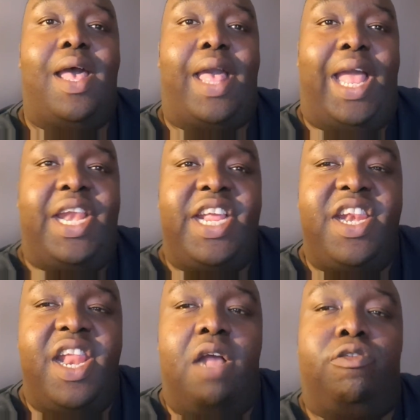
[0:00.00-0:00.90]
and he
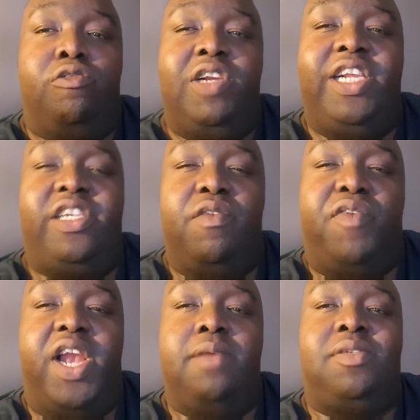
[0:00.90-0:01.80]
never really
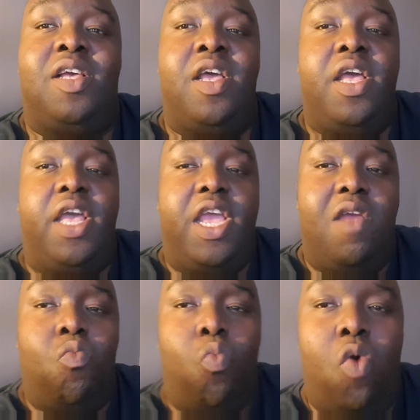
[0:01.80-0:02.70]
developed
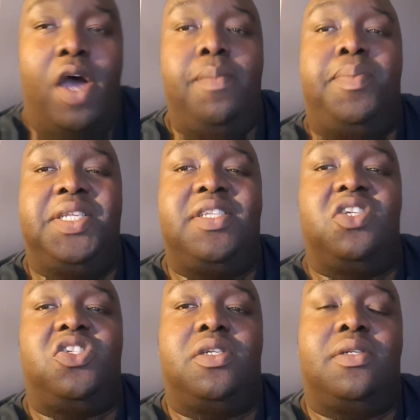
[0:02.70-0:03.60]
in one
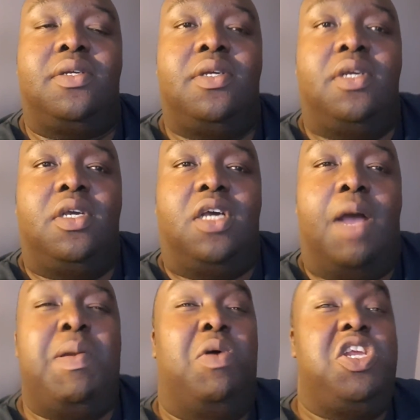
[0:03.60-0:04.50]
position. I
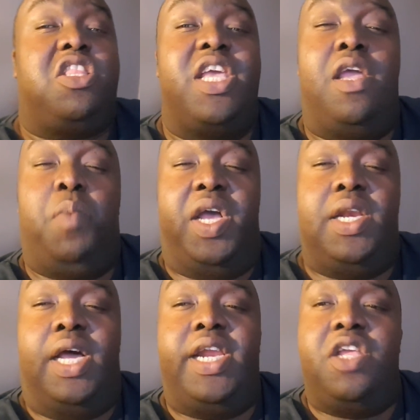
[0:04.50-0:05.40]
mean, when you think about it
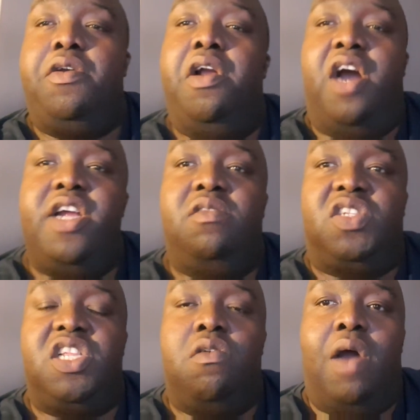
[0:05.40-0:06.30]
like that, you can kind of
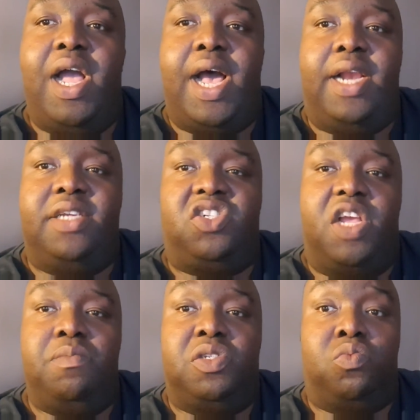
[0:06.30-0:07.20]
see why Alex
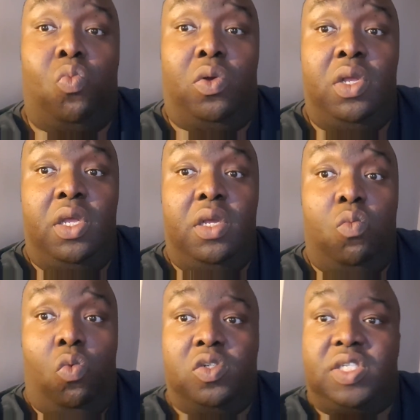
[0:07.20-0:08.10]
Chambers
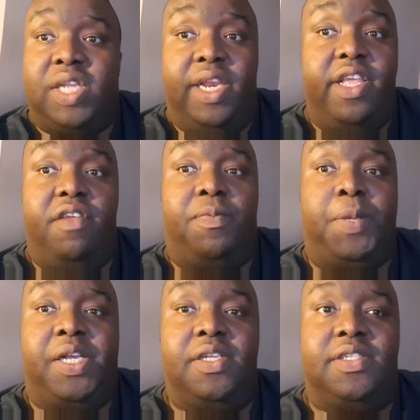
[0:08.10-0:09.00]
wants to leave,
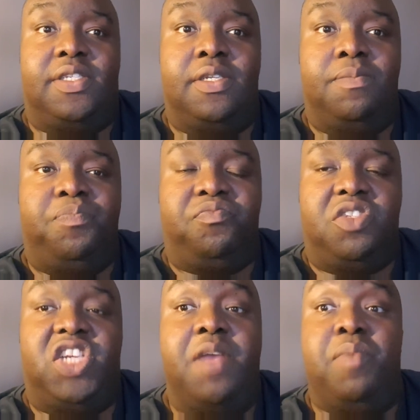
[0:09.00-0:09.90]
because
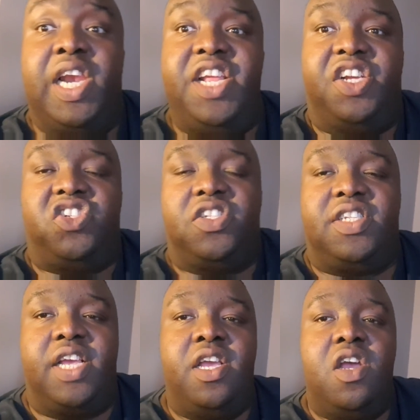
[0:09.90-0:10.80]
Chamberlain, I should
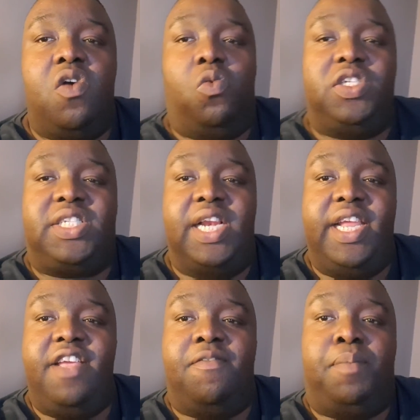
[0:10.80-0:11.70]
say, wants to
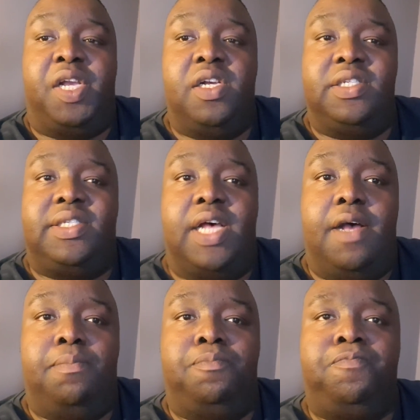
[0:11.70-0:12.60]
leave, because
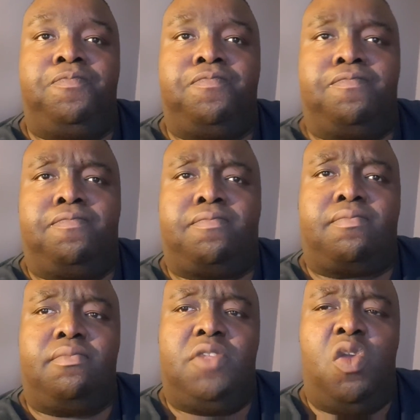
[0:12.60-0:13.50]

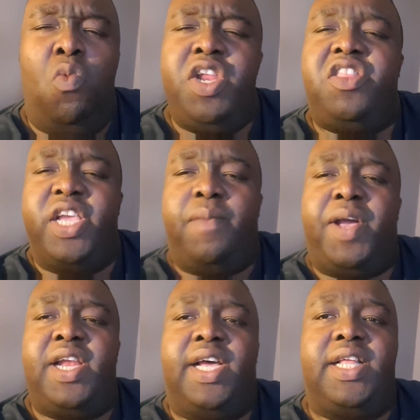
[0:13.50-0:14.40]
when you think
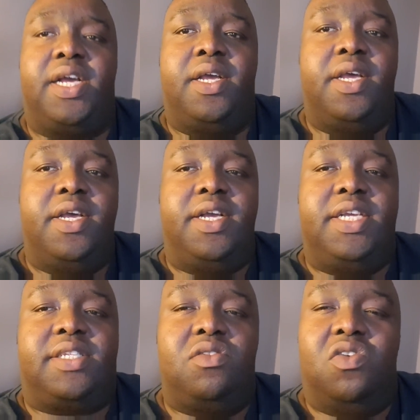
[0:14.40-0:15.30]
about it like that,
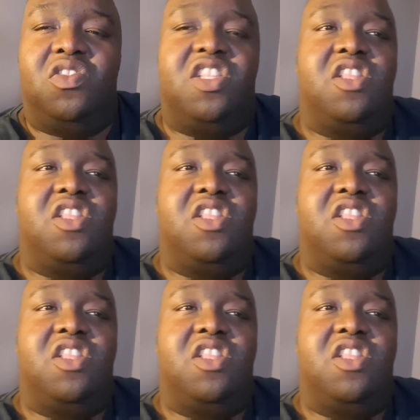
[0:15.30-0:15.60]
it's not